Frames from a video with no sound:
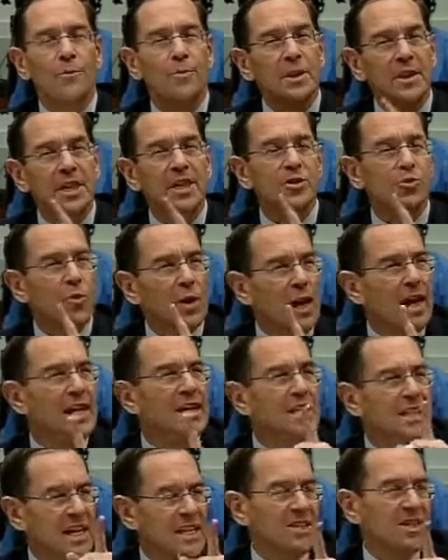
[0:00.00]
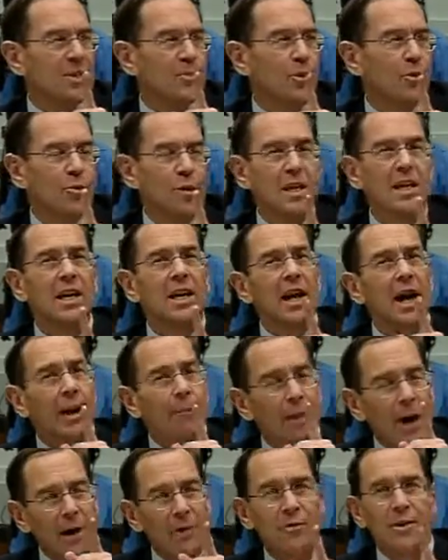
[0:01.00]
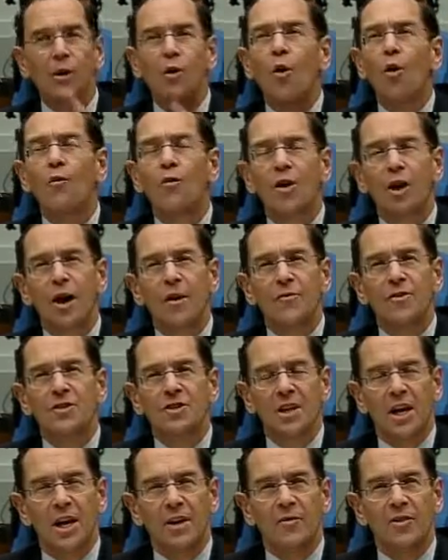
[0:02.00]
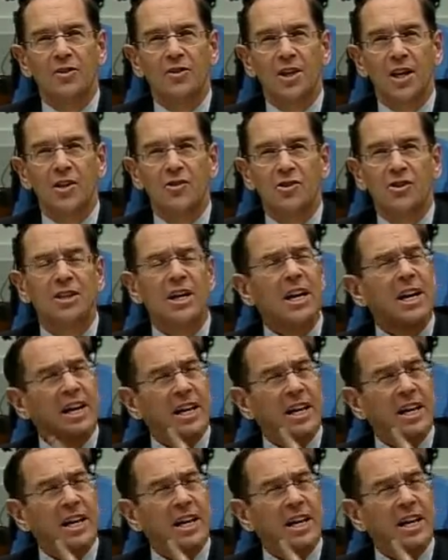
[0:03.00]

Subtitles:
because we had testimony about the Oval Office conversations.